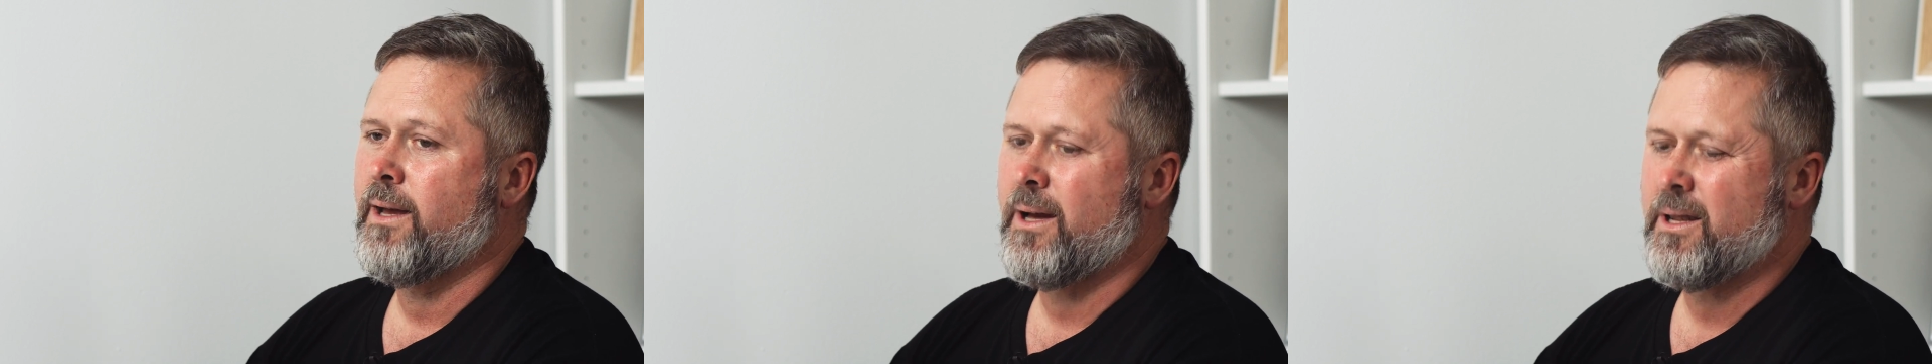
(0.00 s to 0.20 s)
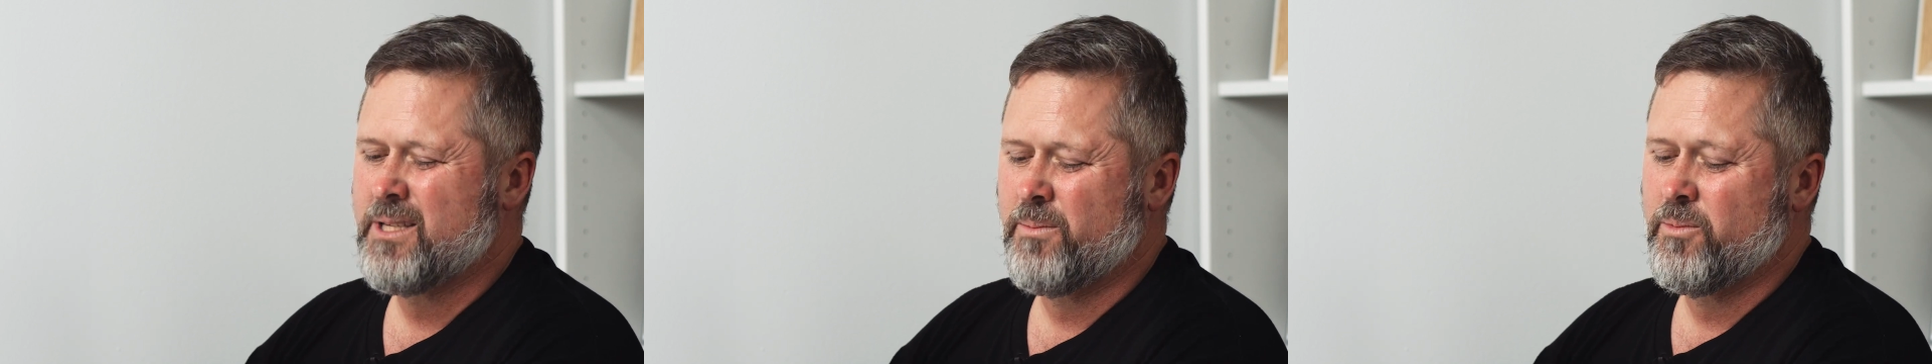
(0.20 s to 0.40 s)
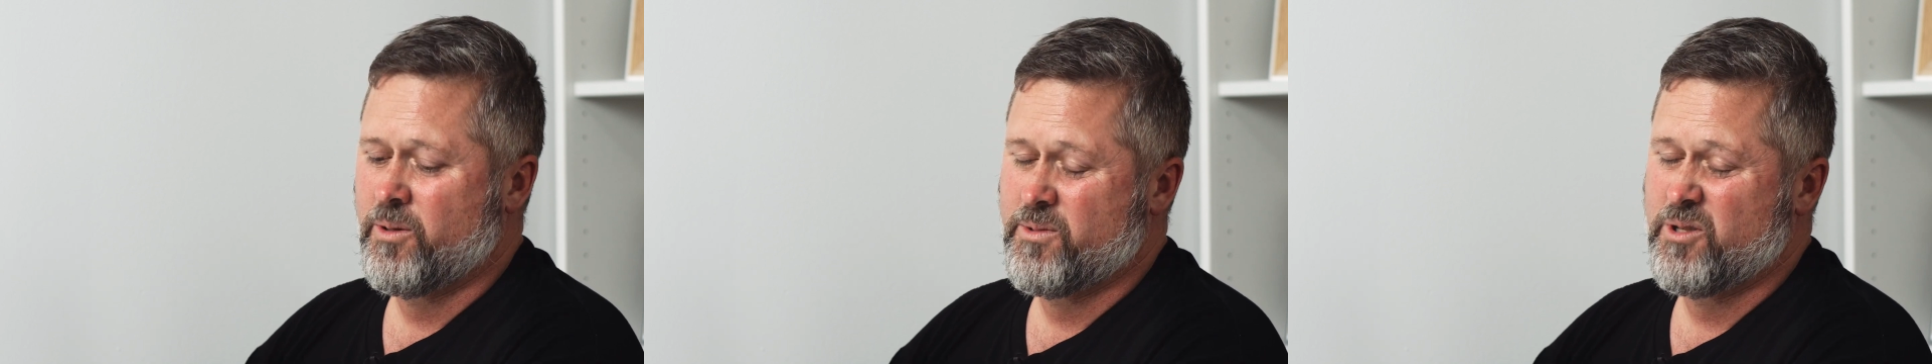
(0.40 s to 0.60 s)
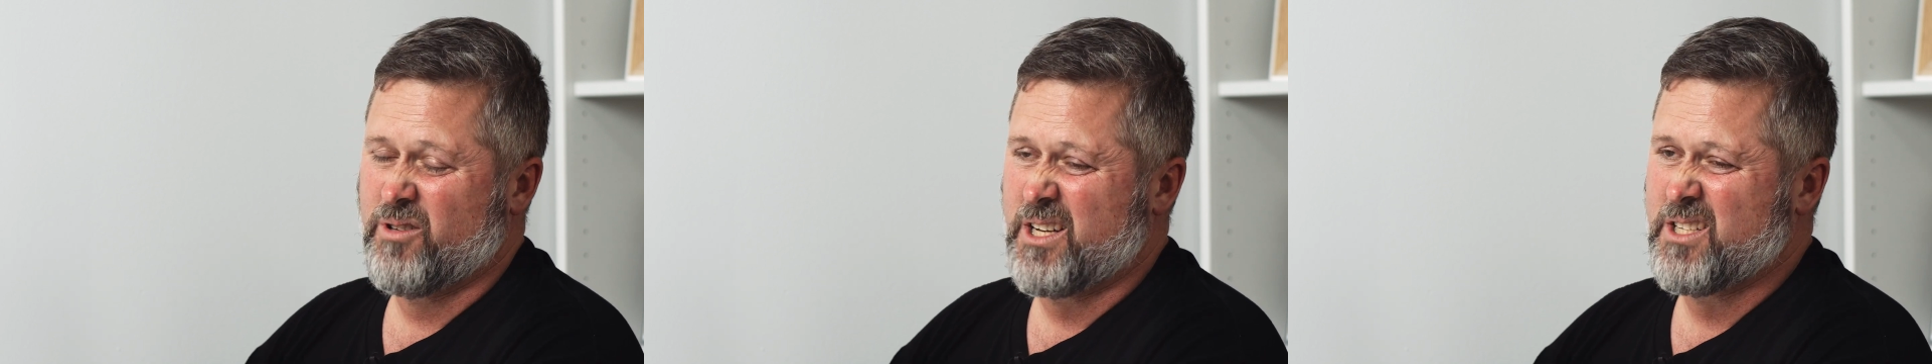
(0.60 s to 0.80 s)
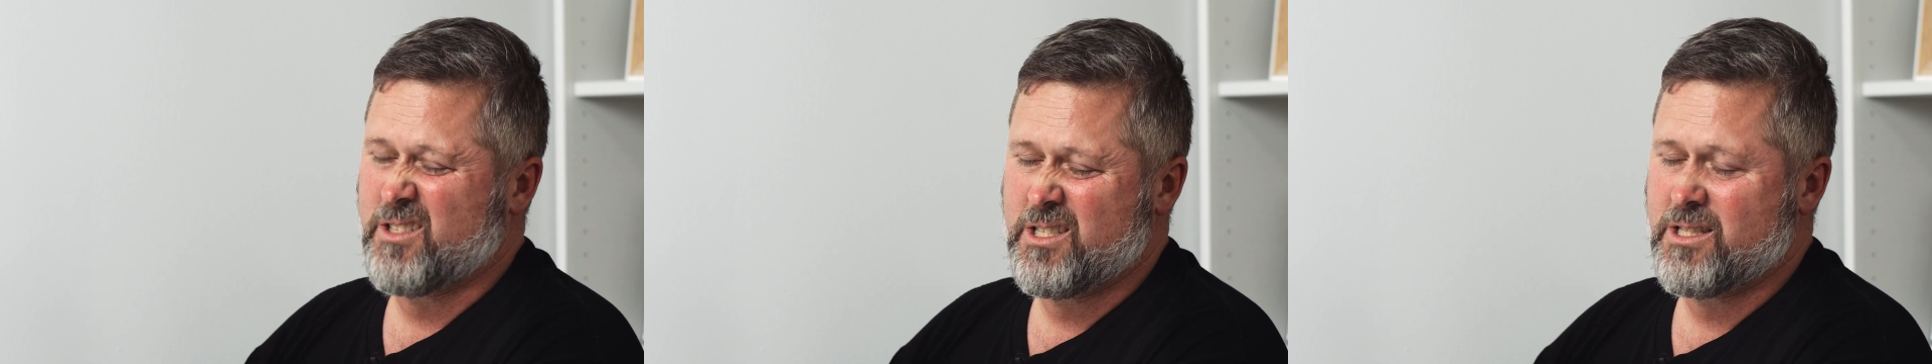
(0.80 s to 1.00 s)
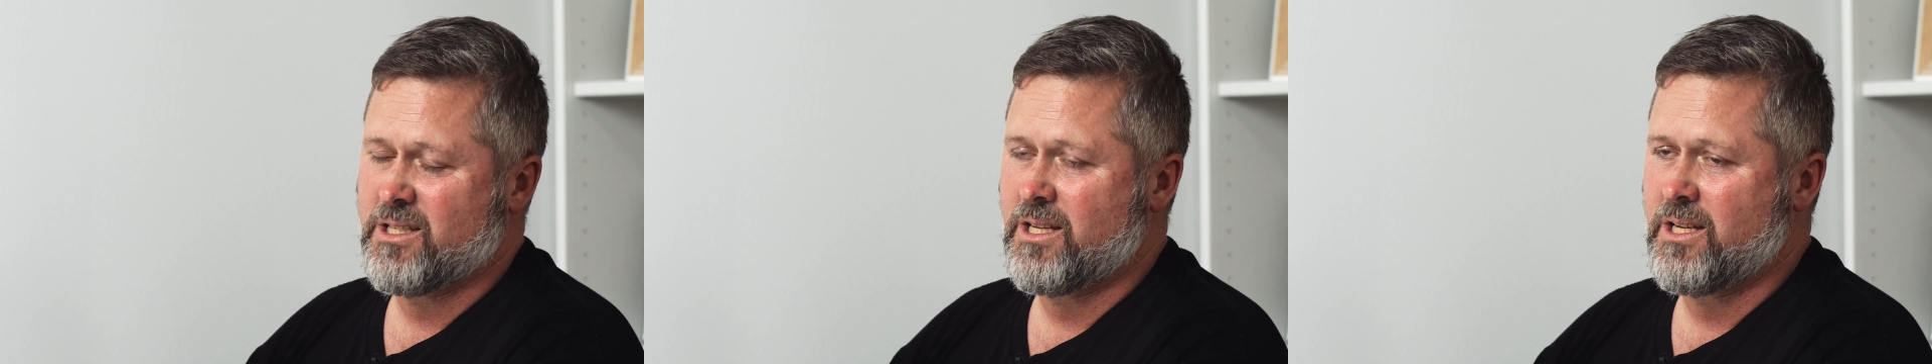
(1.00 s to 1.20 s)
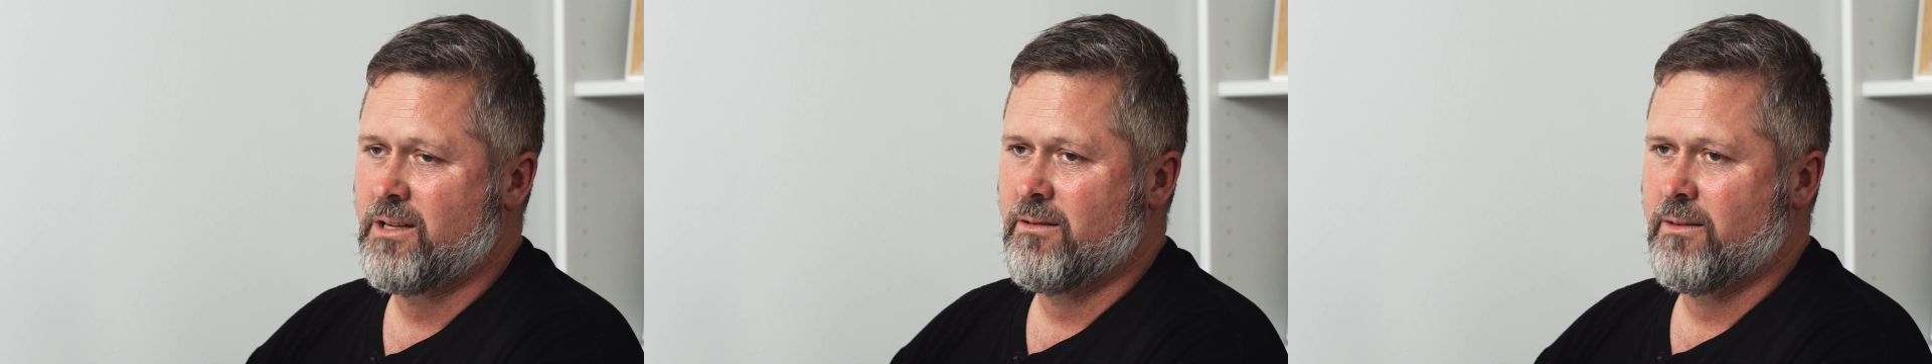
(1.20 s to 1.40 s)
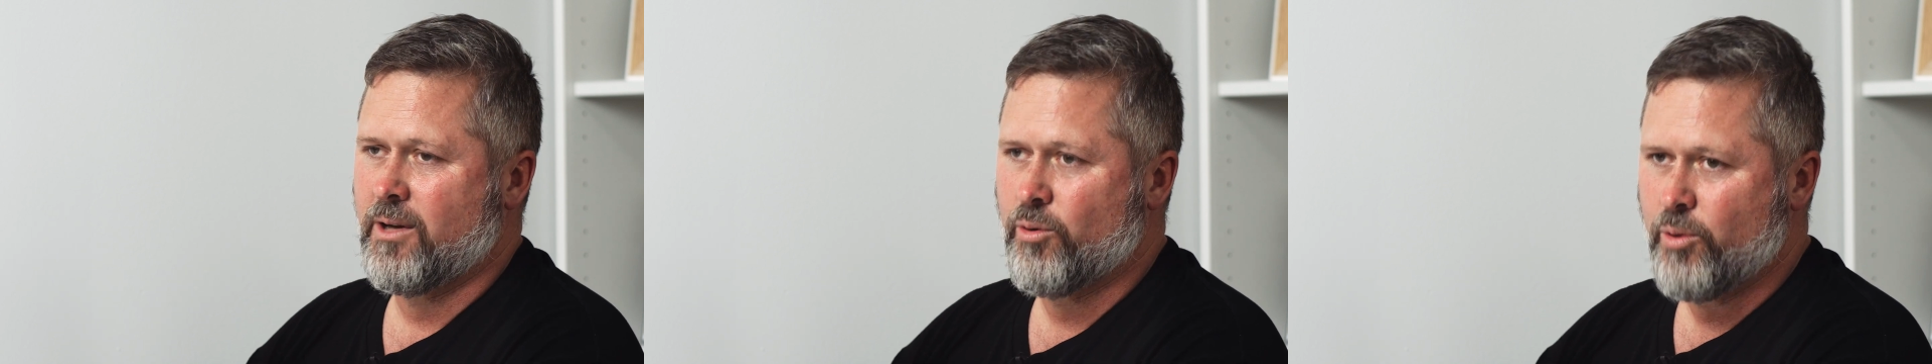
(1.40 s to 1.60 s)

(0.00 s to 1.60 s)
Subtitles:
And sometimes you'll actually see